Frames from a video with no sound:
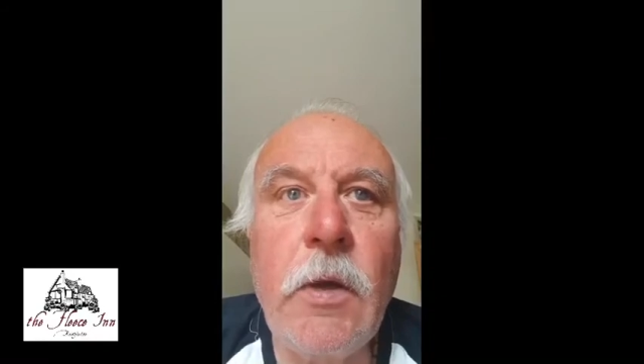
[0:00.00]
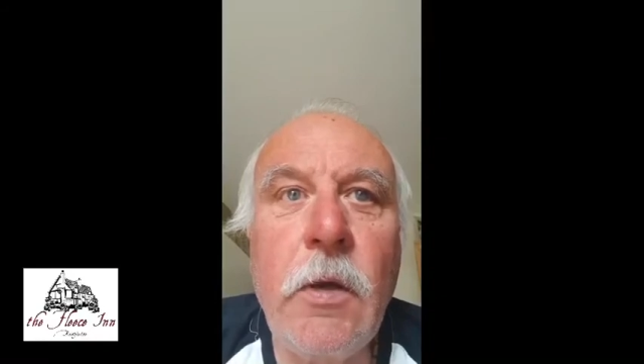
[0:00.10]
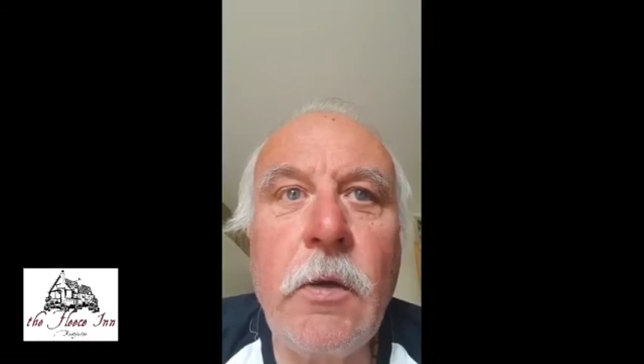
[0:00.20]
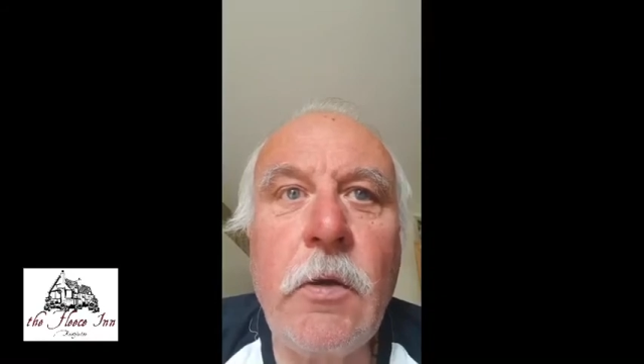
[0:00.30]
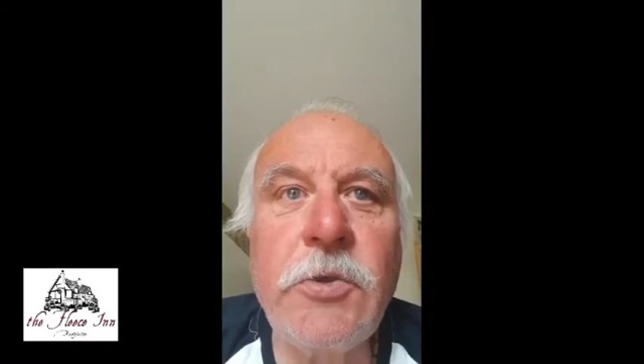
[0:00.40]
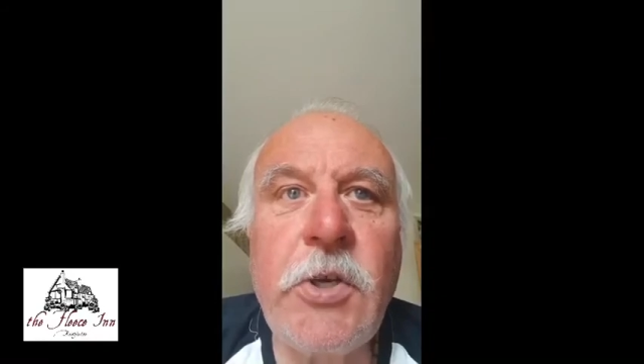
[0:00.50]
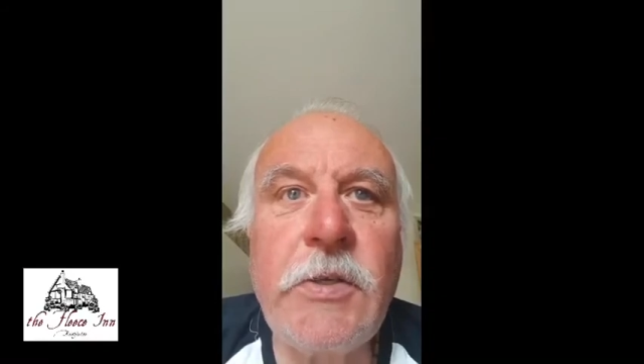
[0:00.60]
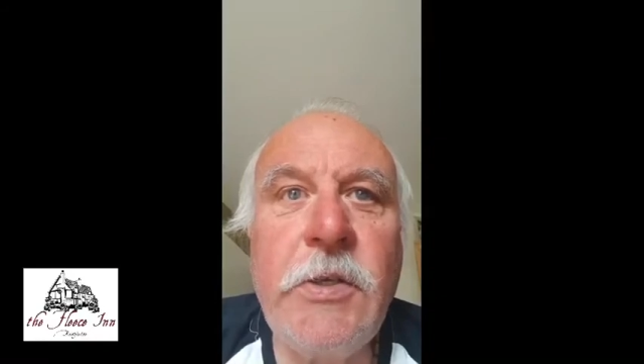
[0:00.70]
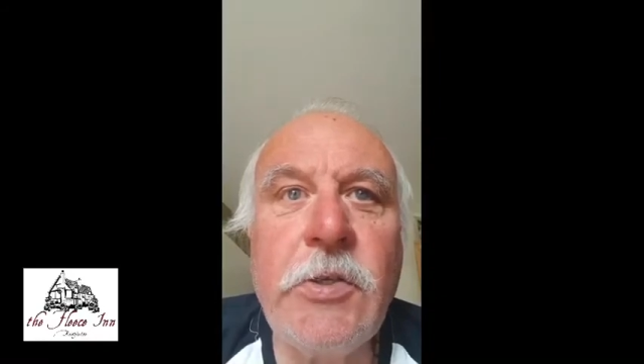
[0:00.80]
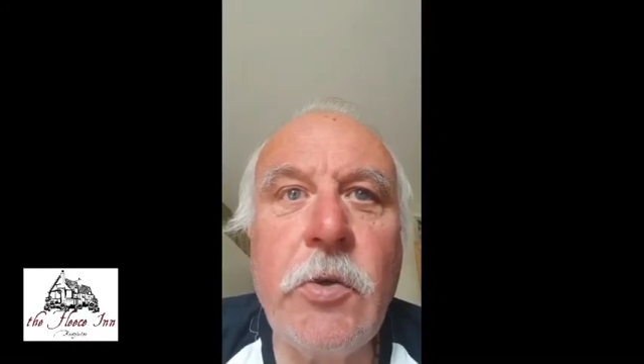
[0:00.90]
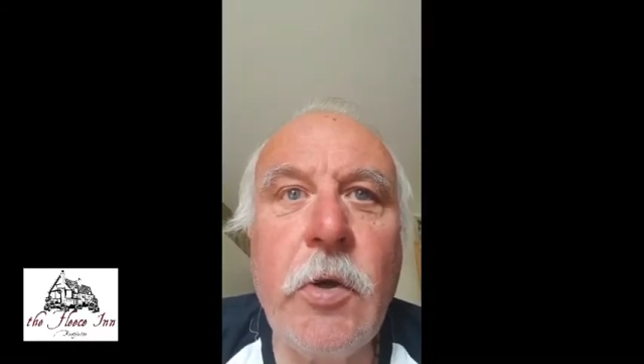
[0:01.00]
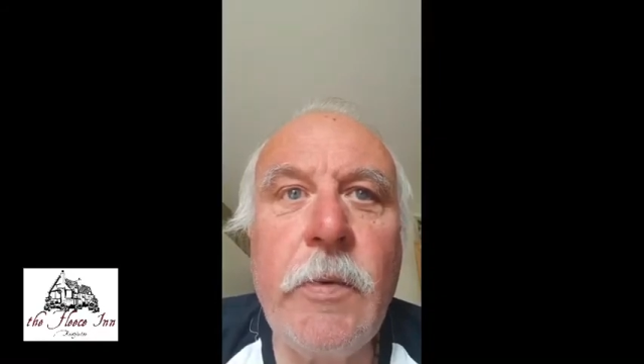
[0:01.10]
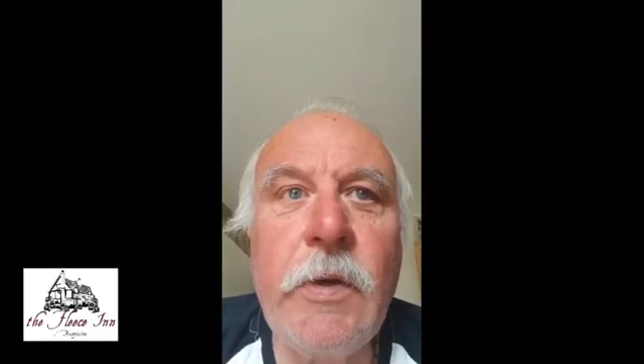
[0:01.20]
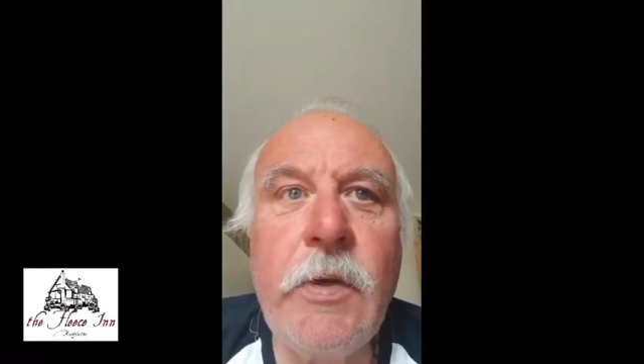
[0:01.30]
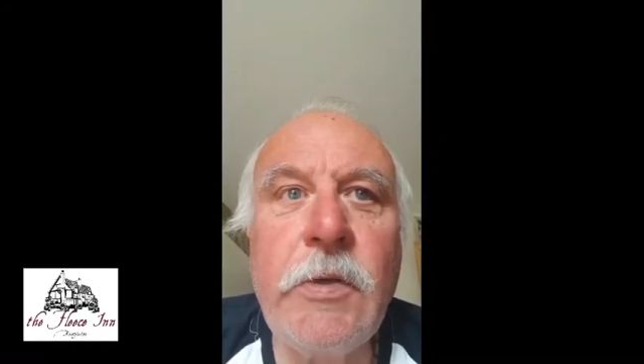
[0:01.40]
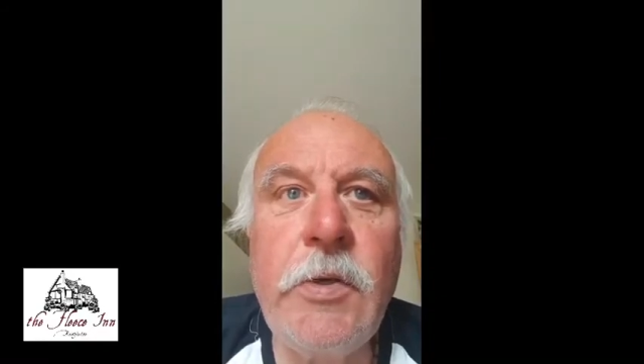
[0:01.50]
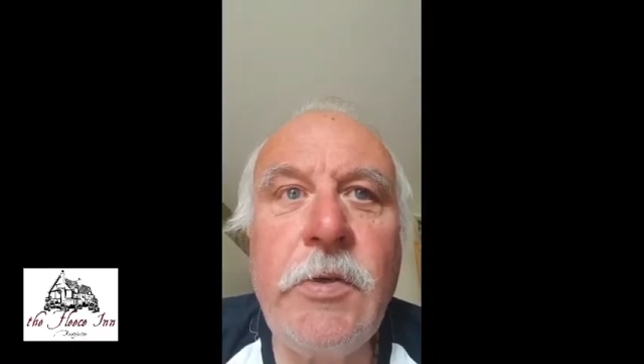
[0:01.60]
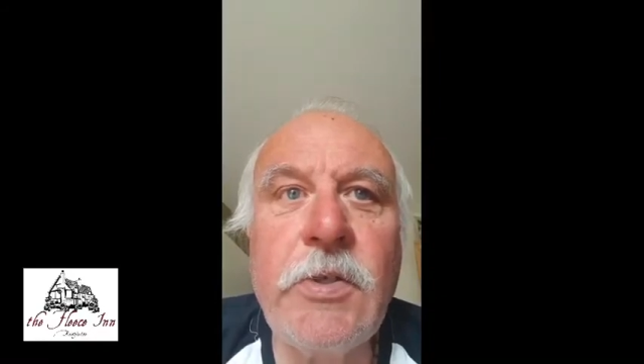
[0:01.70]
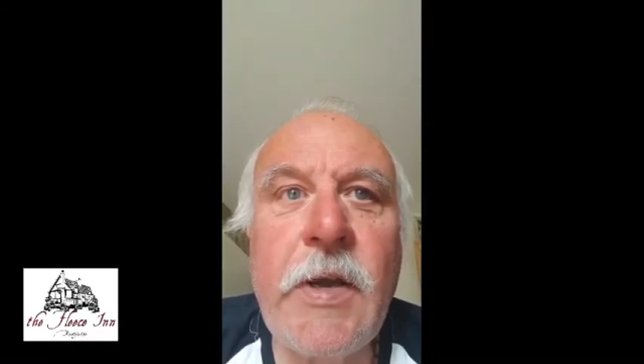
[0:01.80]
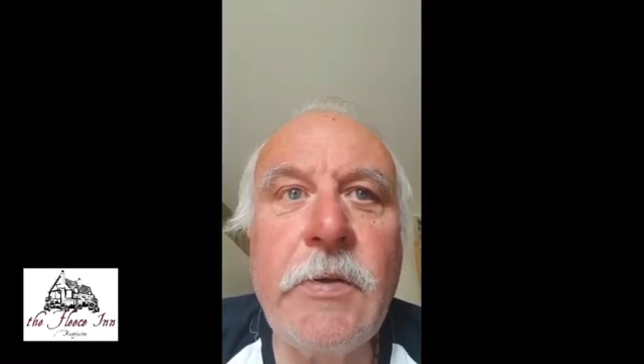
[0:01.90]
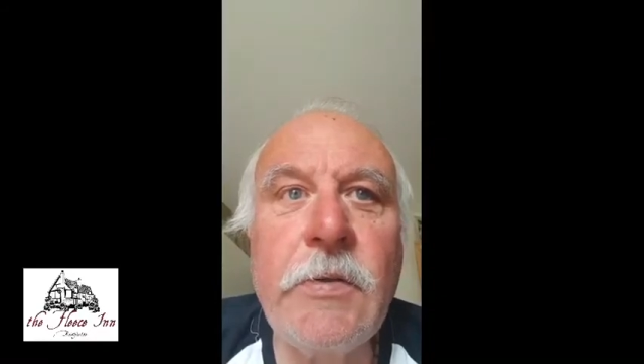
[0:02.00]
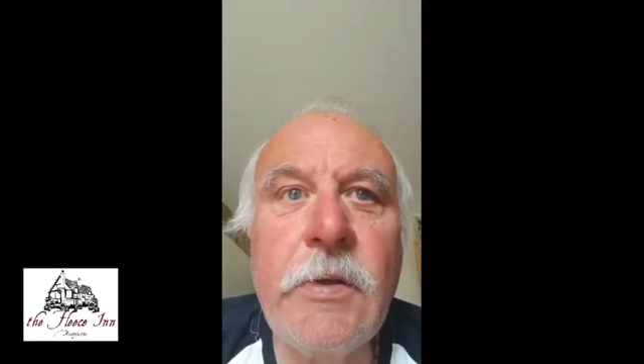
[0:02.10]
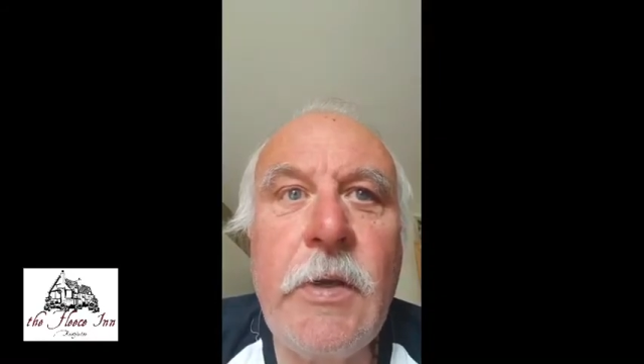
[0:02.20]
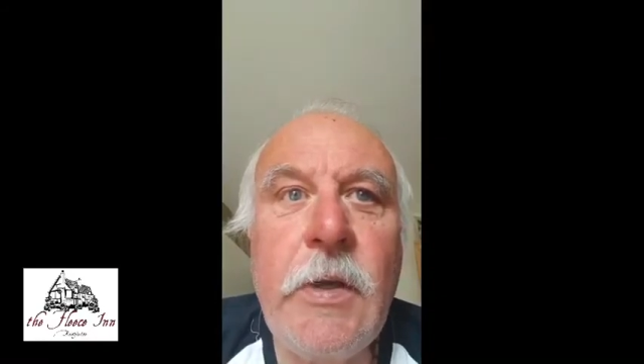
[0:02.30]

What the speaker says: I got chatting to him and it turns out